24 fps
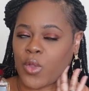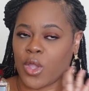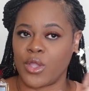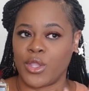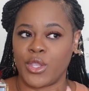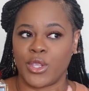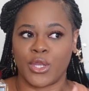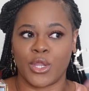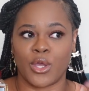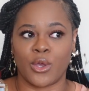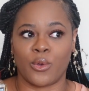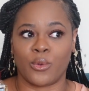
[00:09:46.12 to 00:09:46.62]

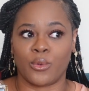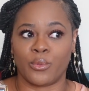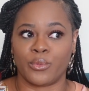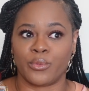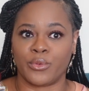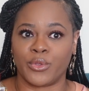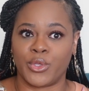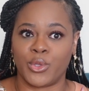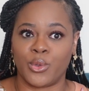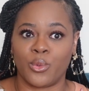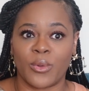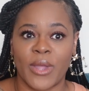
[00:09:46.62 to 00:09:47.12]
you know,
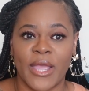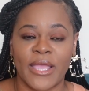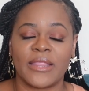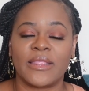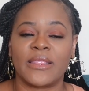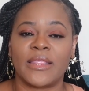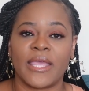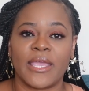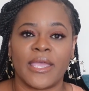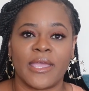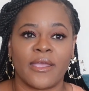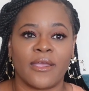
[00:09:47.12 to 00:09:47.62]
you
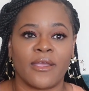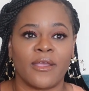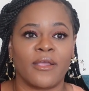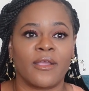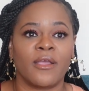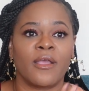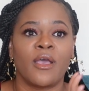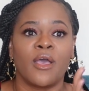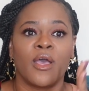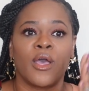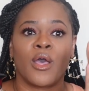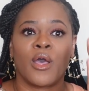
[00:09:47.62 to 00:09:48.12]
right
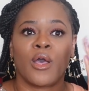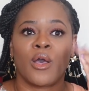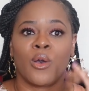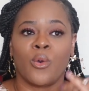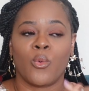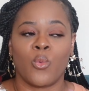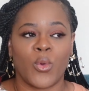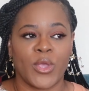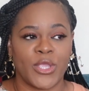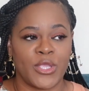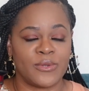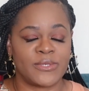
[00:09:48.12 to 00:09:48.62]
there
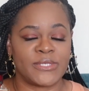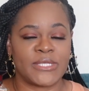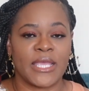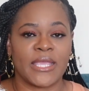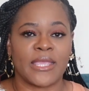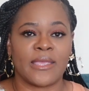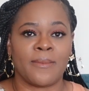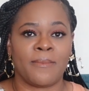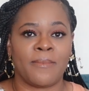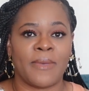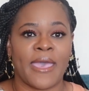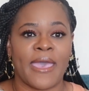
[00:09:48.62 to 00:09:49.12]
when you
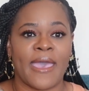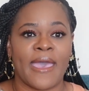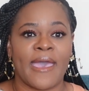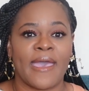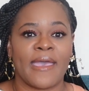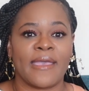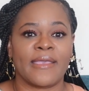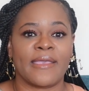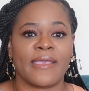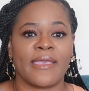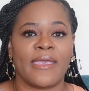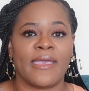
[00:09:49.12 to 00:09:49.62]
take it
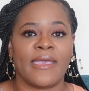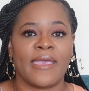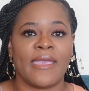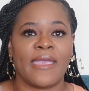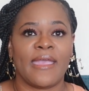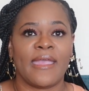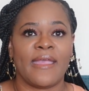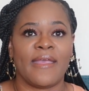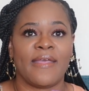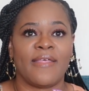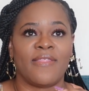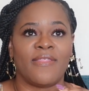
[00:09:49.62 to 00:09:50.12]
back.
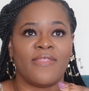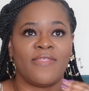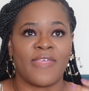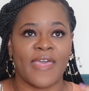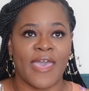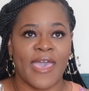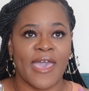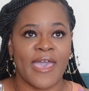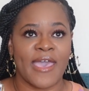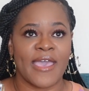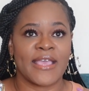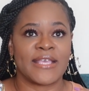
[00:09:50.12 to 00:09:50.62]
And
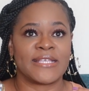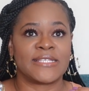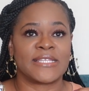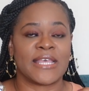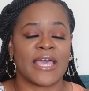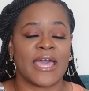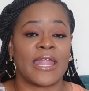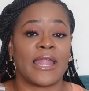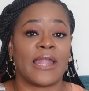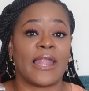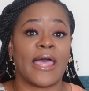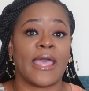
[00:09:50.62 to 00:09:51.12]
that is
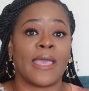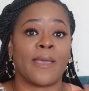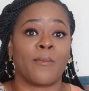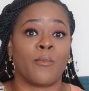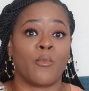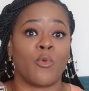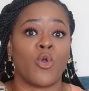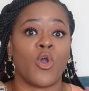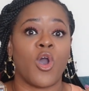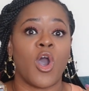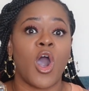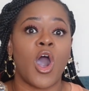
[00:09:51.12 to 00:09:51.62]
kind of like
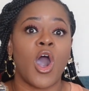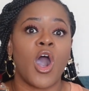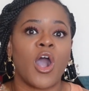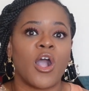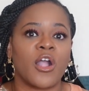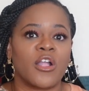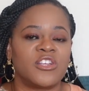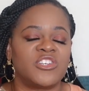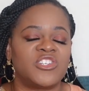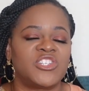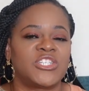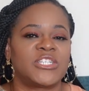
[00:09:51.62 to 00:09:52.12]
more
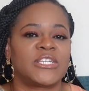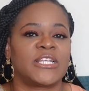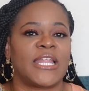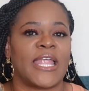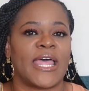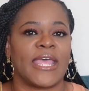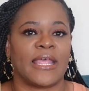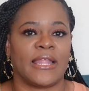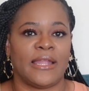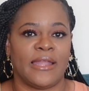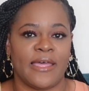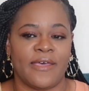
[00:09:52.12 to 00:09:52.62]
harsh,
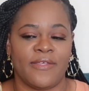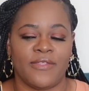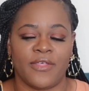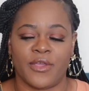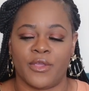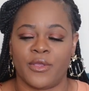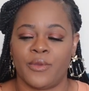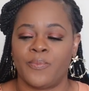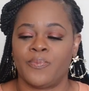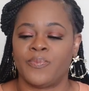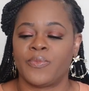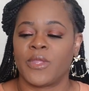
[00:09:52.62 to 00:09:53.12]
like leather.
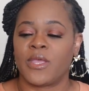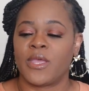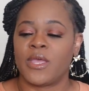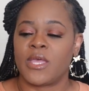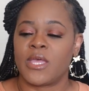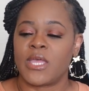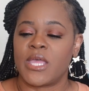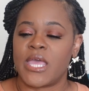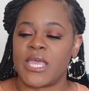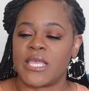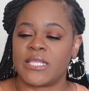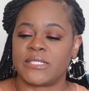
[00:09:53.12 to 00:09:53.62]

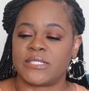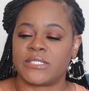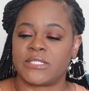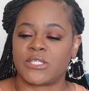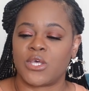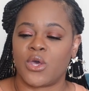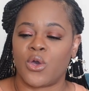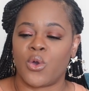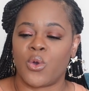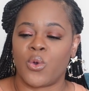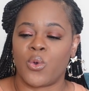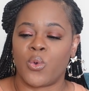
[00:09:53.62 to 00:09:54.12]
And
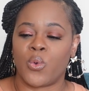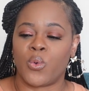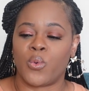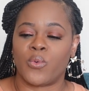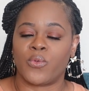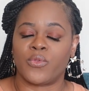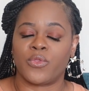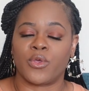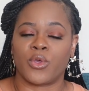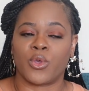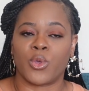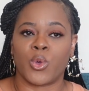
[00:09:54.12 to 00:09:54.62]

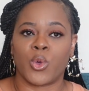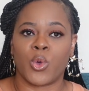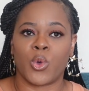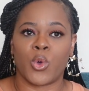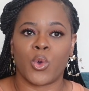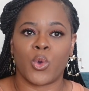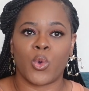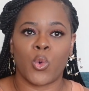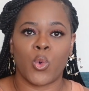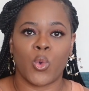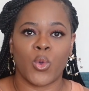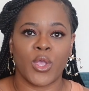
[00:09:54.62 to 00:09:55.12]
so the
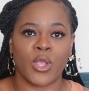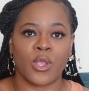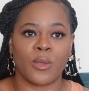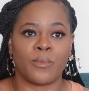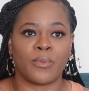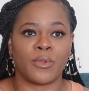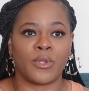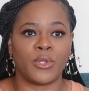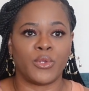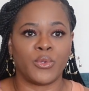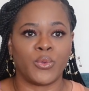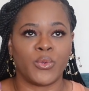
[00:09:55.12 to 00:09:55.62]
Cuir
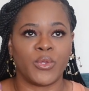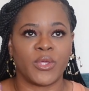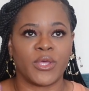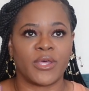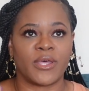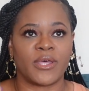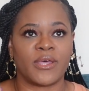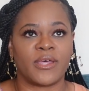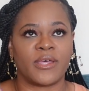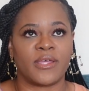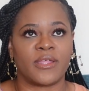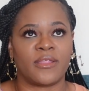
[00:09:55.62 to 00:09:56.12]

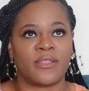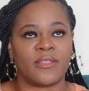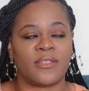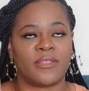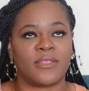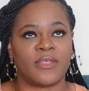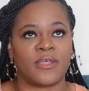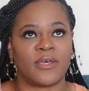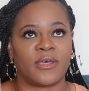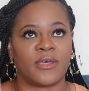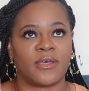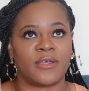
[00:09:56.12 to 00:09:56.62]
Beluga,
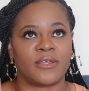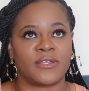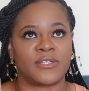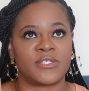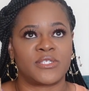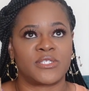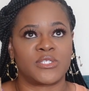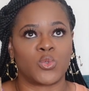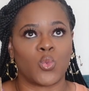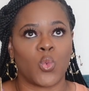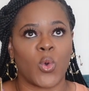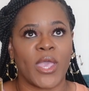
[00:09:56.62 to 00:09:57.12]
the
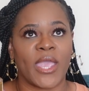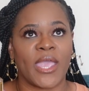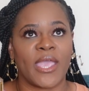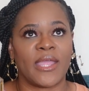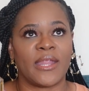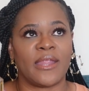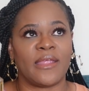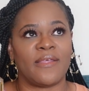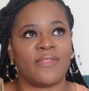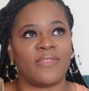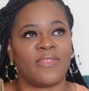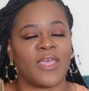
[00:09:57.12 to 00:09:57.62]

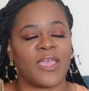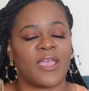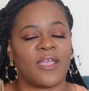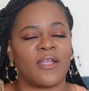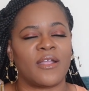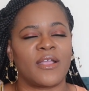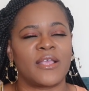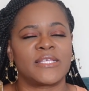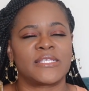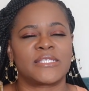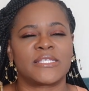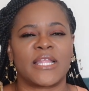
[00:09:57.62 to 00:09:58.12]
suede in
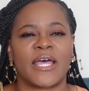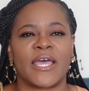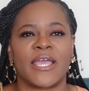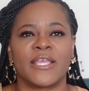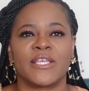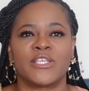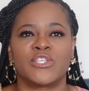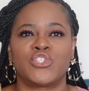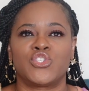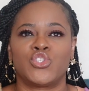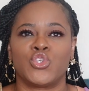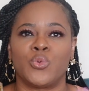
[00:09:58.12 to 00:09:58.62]
there is
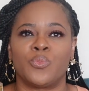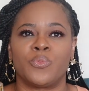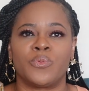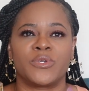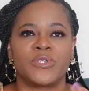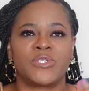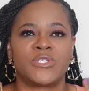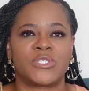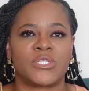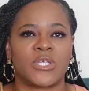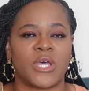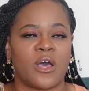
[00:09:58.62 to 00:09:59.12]
like
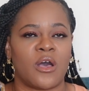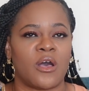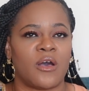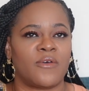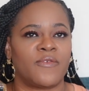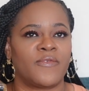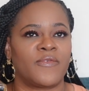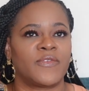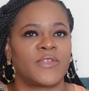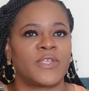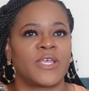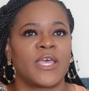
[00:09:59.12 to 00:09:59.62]
super
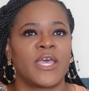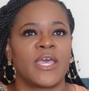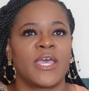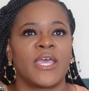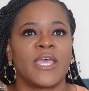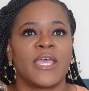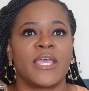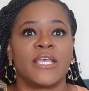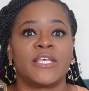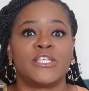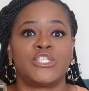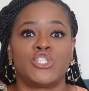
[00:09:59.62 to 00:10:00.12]
soft.
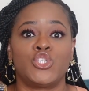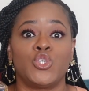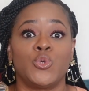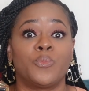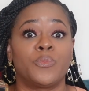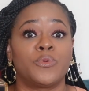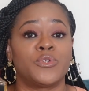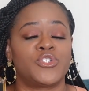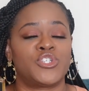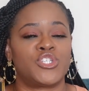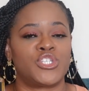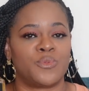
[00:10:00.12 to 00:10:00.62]
It's
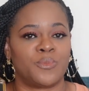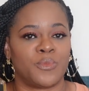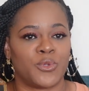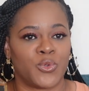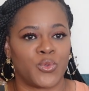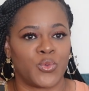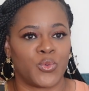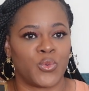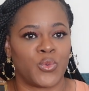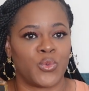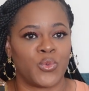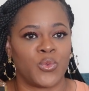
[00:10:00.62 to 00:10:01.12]
super
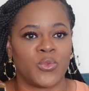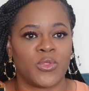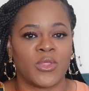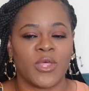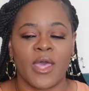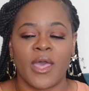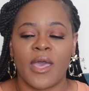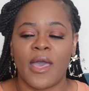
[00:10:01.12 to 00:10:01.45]
smooth